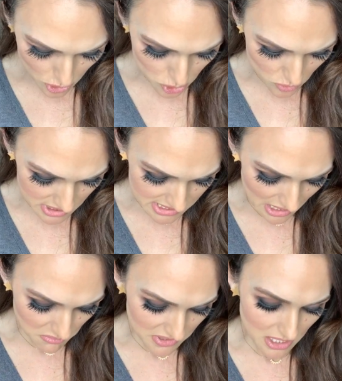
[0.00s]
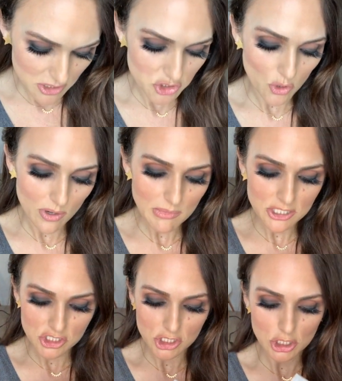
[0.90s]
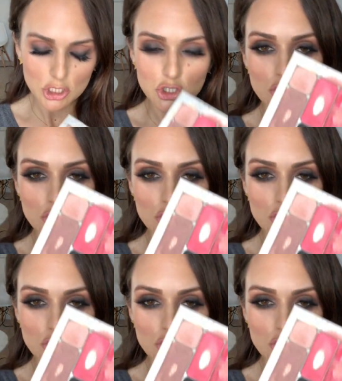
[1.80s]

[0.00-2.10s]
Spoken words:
can do the same thing. So I'm actually gonna